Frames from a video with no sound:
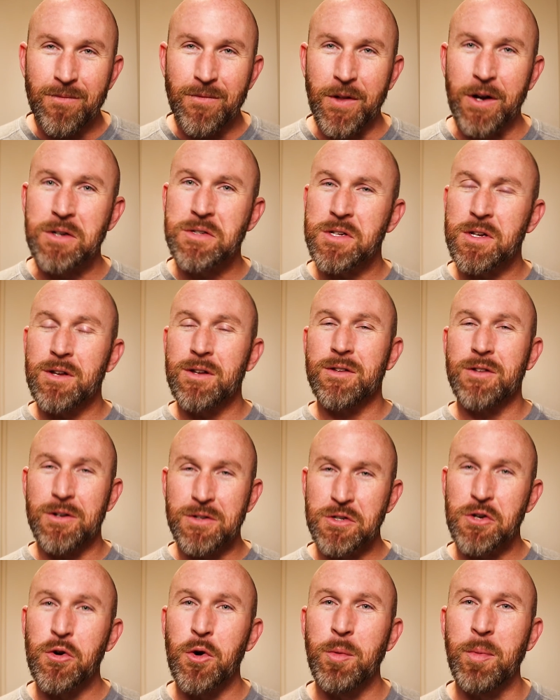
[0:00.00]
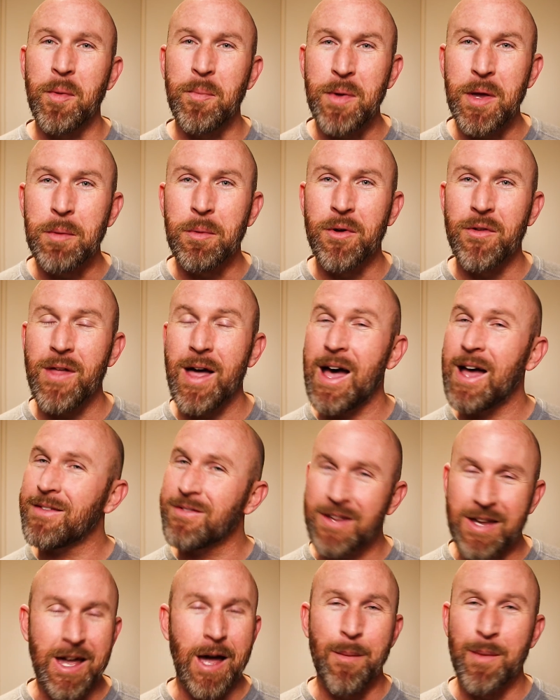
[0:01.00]
There's a group of people
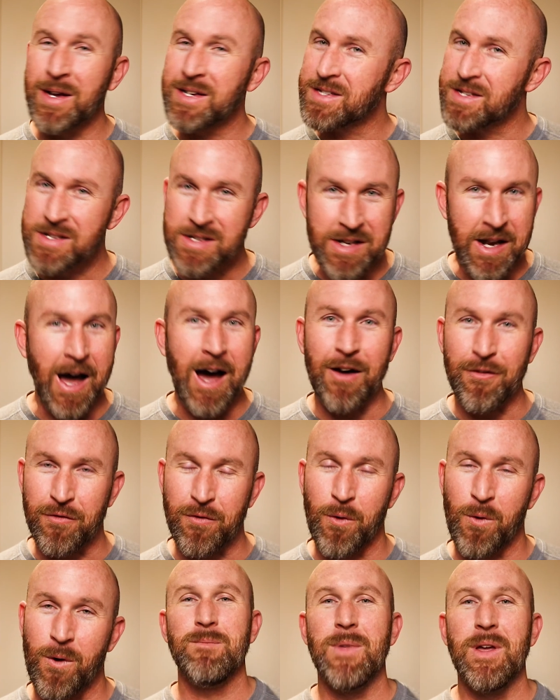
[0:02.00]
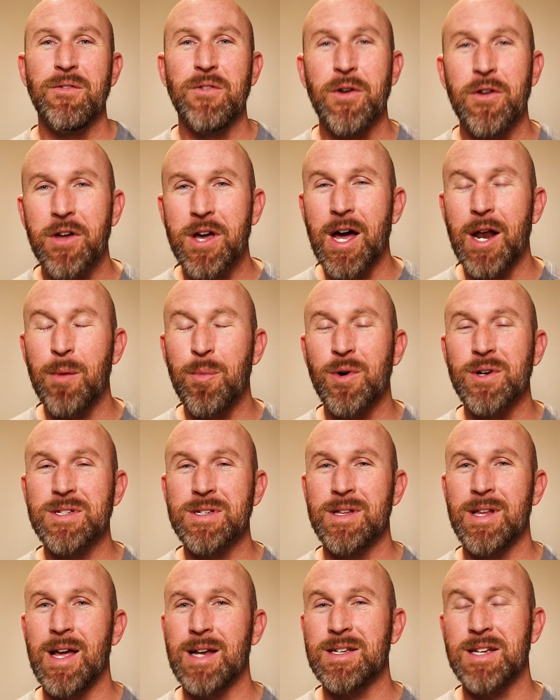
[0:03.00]
that the ChemEx is not for. If you're the kind of
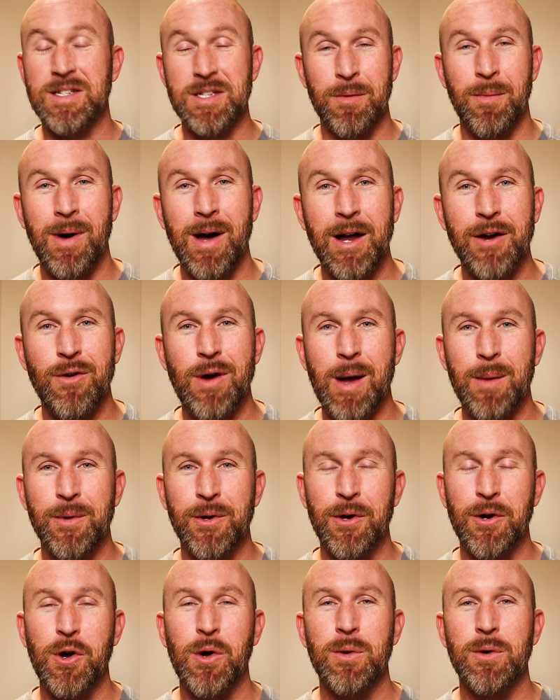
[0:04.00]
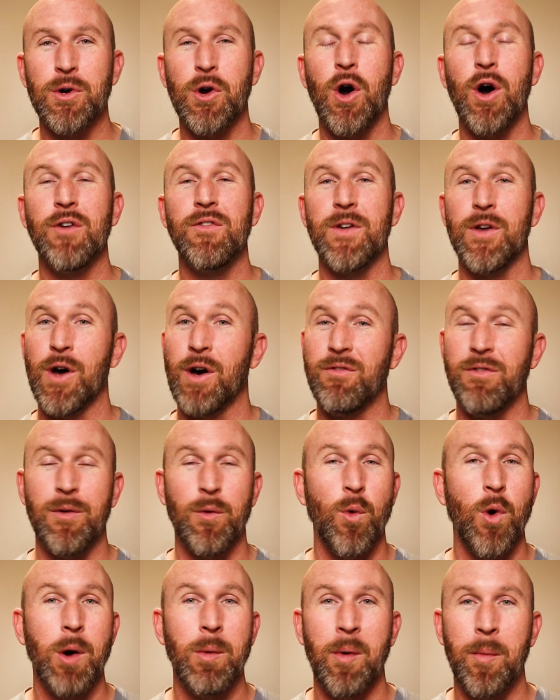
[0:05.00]
person that doesn't mind grabbing your coffee off a
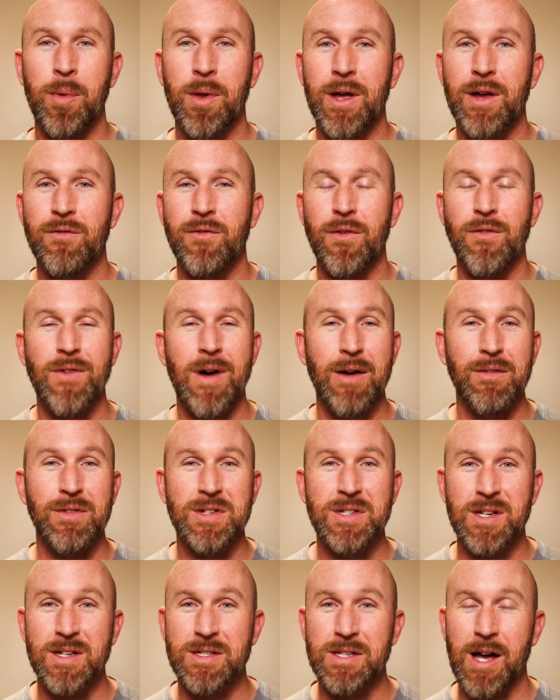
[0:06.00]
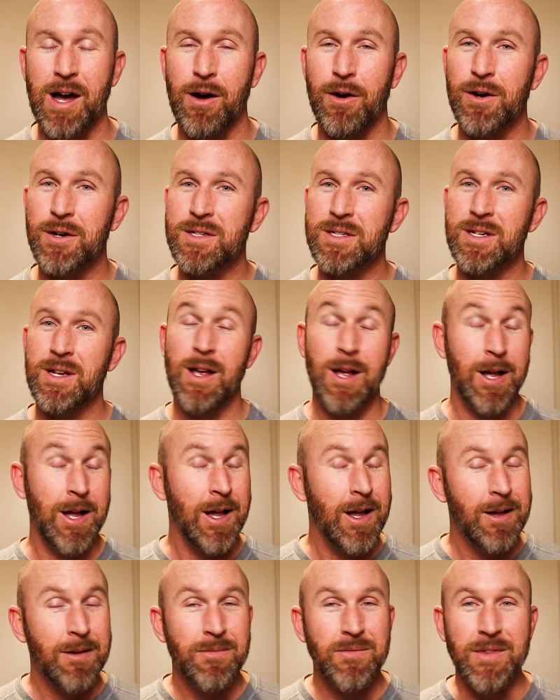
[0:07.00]
warmer plate for 5 or 6 hours,
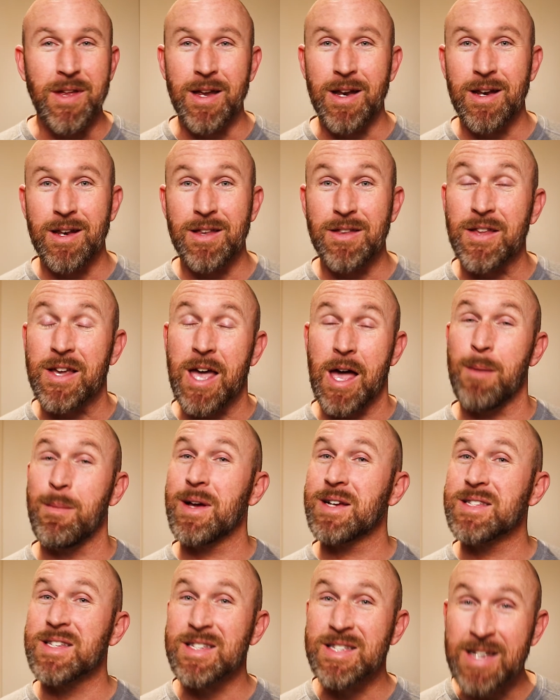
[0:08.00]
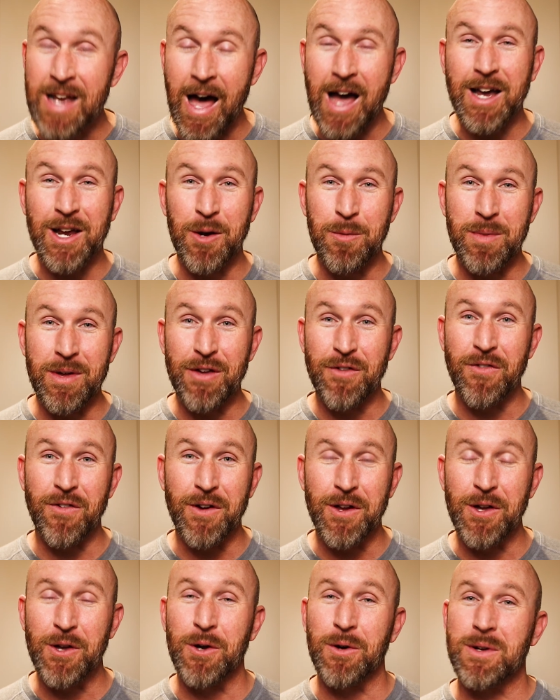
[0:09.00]
then the ChemEx is not gonna be for
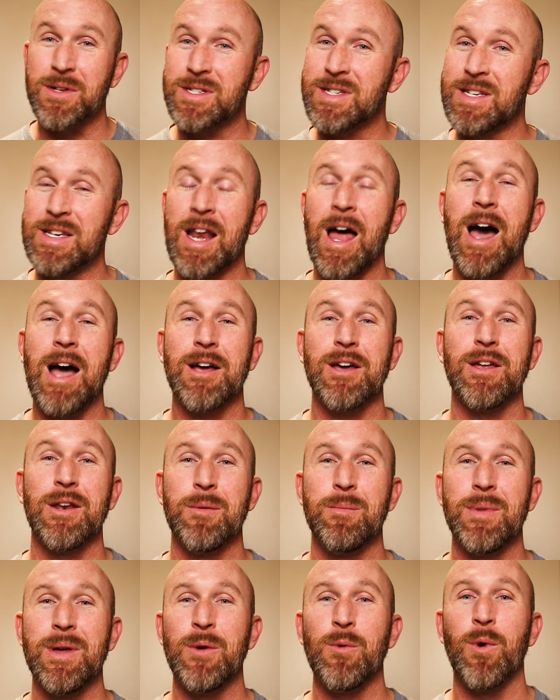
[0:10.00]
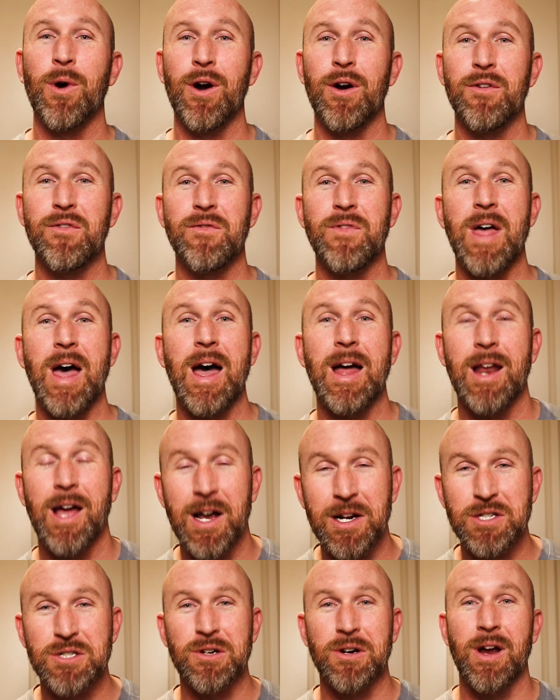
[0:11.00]
you. It's not gonna be worth that
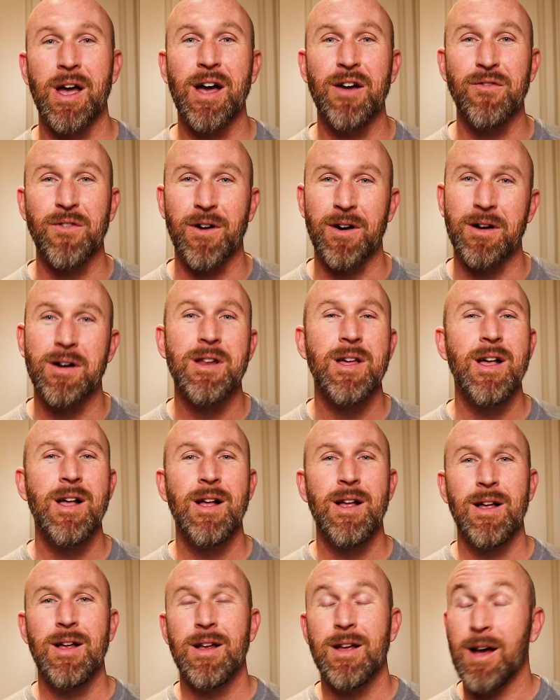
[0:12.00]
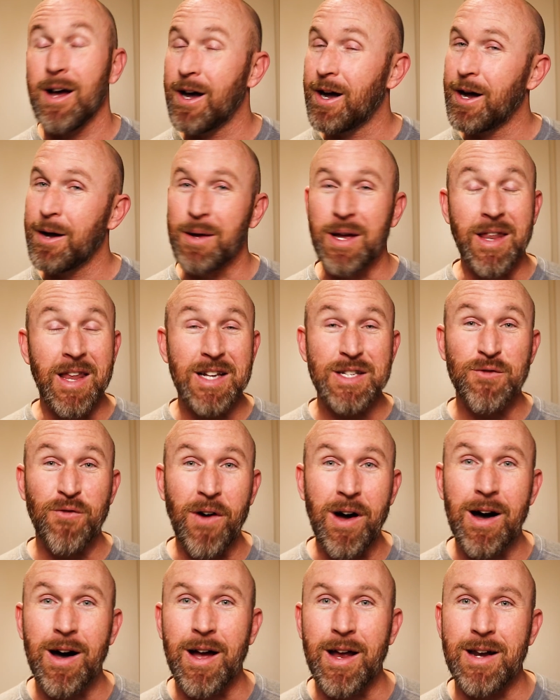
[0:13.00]
extra effort. And that's
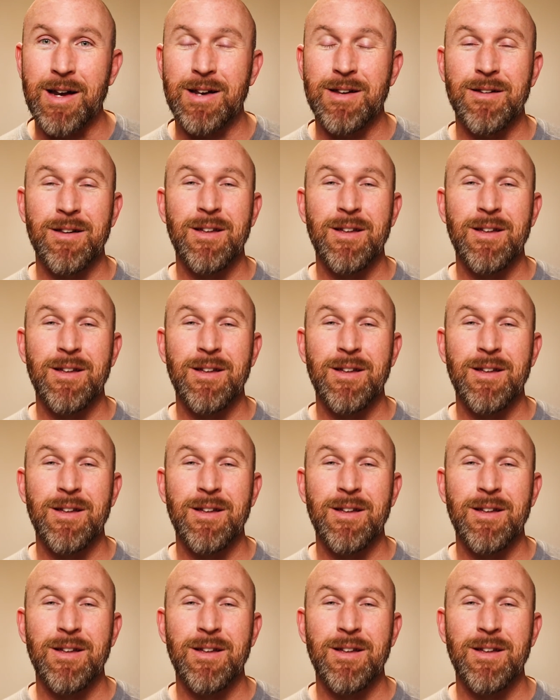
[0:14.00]
fine.